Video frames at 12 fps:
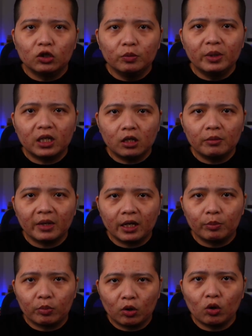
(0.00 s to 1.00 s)
you become a
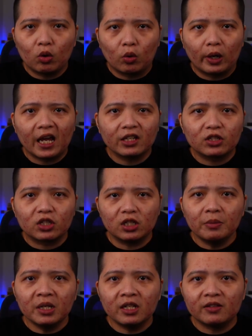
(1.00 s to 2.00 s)
pro at
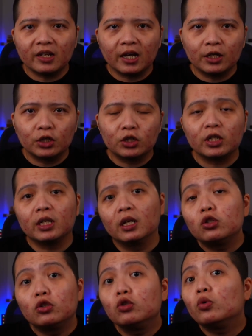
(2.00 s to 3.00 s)
summoning the energy
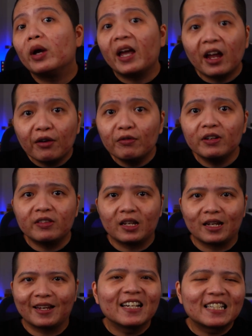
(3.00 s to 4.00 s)
to do
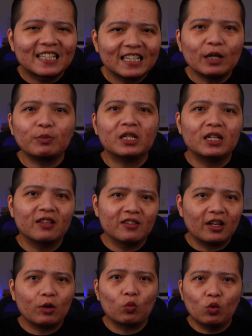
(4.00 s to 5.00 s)
everything except
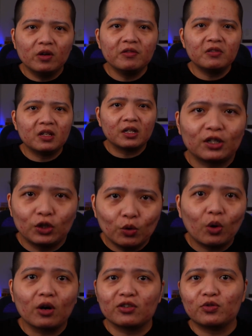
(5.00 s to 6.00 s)
that one thing you
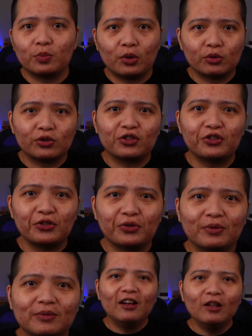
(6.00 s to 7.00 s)
are supposed to do.
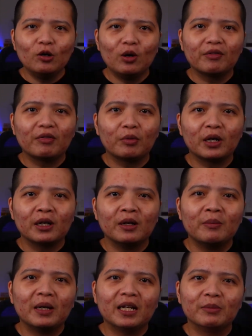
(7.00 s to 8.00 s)
Hello everyone,
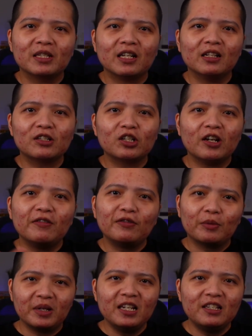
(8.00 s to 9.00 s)
my name is LJ
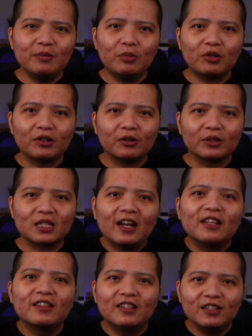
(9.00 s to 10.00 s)
from Easy Book Notes, and
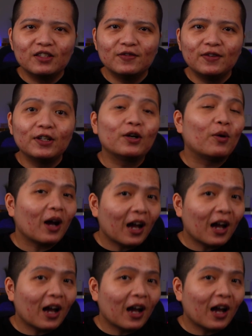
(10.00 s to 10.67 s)
in this video,